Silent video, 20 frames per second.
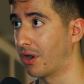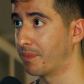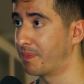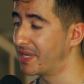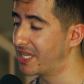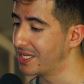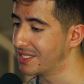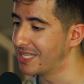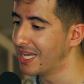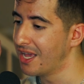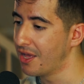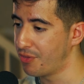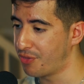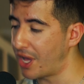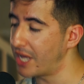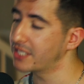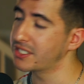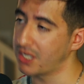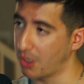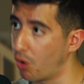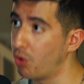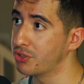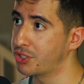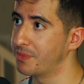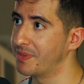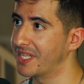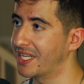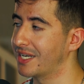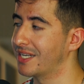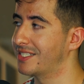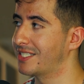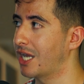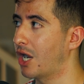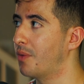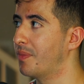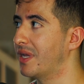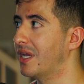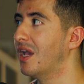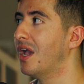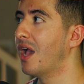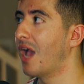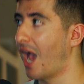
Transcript: because that's ultimately going to tell me